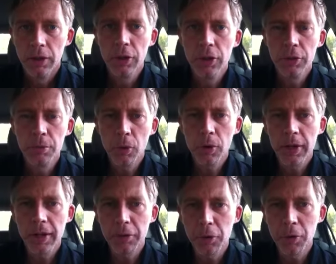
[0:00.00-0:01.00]
Good
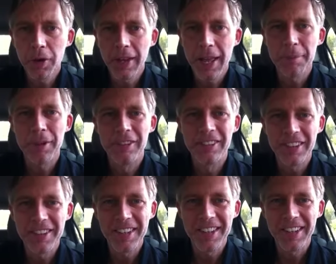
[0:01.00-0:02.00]
morning, everyone. Happy
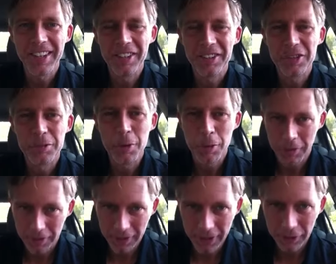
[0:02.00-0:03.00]
Sunday. Here's your
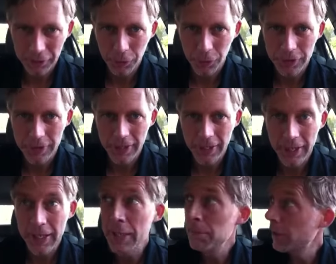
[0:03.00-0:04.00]
moment of yes for
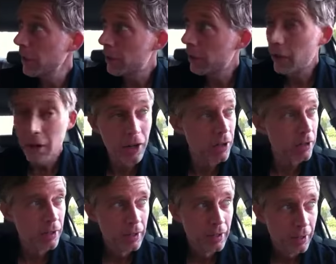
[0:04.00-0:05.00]
today. In my
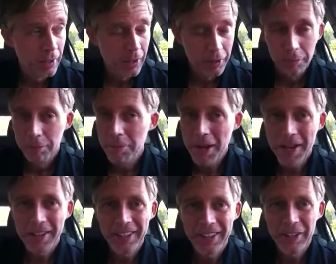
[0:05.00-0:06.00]
car,
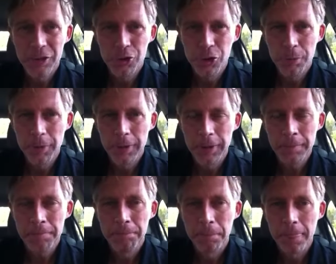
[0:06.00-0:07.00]
back in
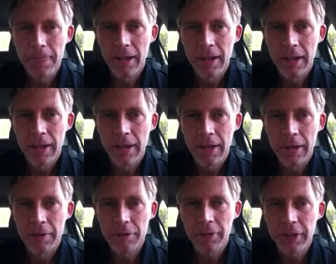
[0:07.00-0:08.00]
Jupiter,
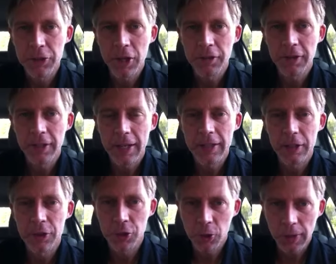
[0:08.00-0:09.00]
Frank, Jesse, and I
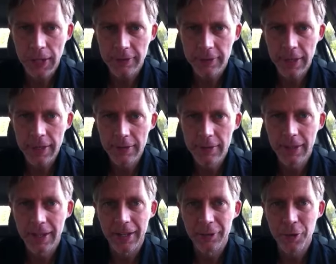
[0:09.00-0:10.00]
did a show last night.
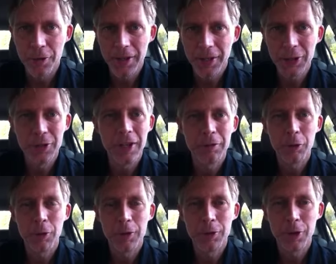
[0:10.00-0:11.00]
So thank you to
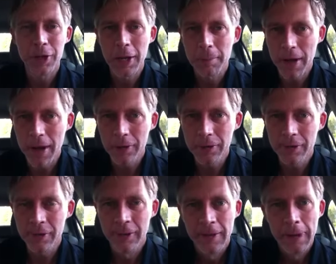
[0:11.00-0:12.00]
everyone who could come
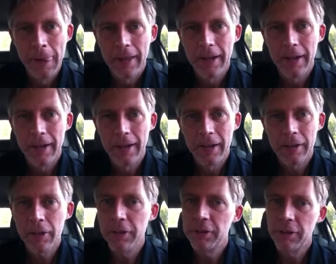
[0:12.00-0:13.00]
out.
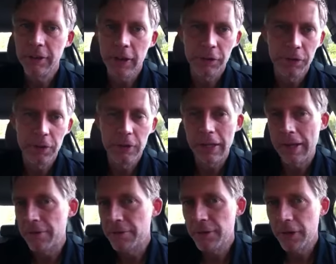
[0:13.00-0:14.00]
Another successful
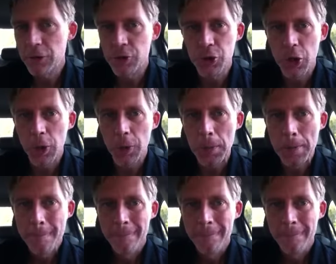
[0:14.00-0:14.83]
and fun show.